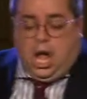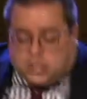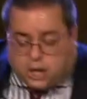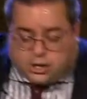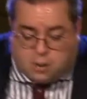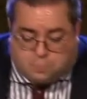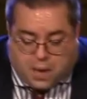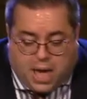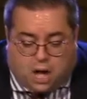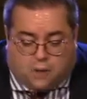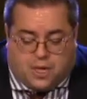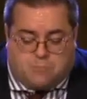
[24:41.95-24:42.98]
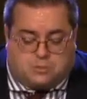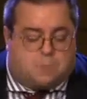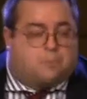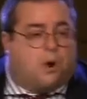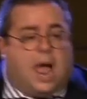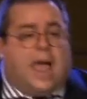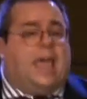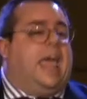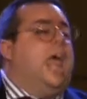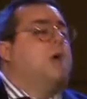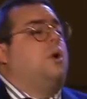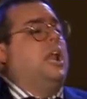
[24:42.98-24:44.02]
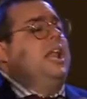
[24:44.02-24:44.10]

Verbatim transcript: to compel them to pray. He will